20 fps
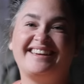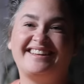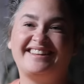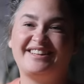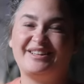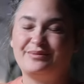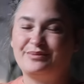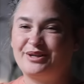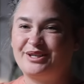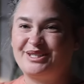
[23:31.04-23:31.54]
And
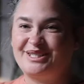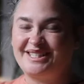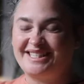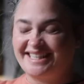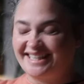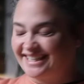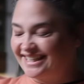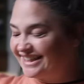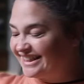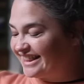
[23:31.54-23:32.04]
then we're just
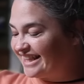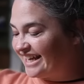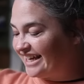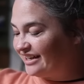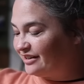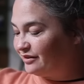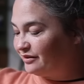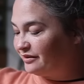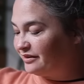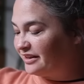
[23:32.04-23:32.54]
gonna
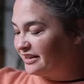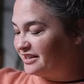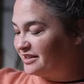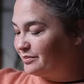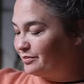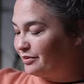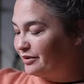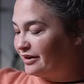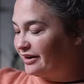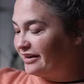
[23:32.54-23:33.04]
ladle this
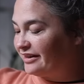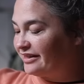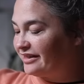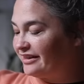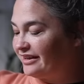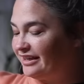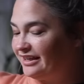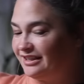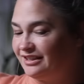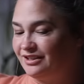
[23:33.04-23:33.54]
broth
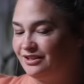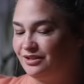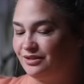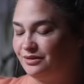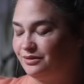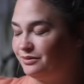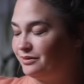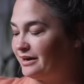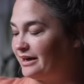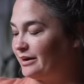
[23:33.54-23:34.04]

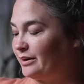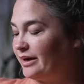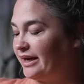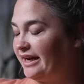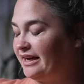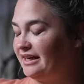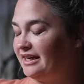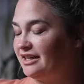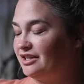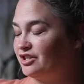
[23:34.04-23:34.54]
into our
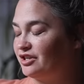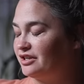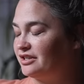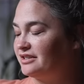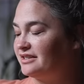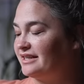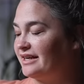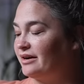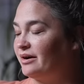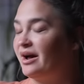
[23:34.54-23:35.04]
canning jars.
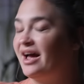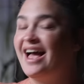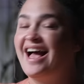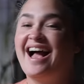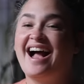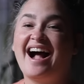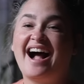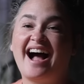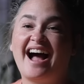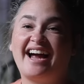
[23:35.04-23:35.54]
Now,
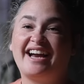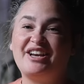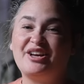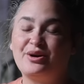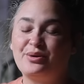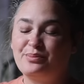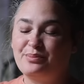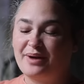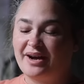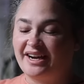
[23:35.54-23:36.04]
I
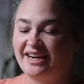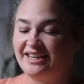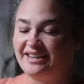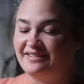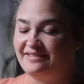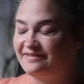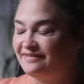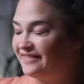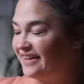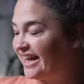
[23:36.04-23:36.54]
don't
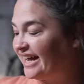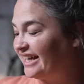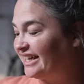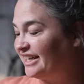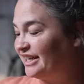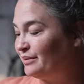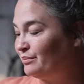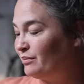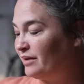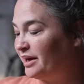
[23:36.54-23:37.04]
mind fat
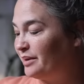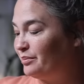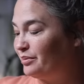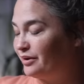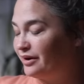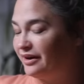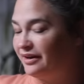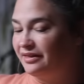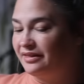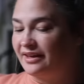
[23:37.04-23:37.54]
in my
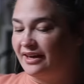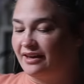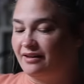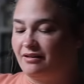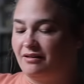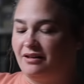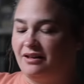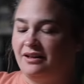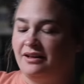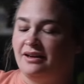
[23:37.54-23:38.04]
broth at
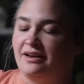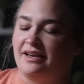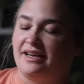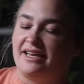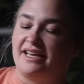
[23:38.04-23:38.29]
all.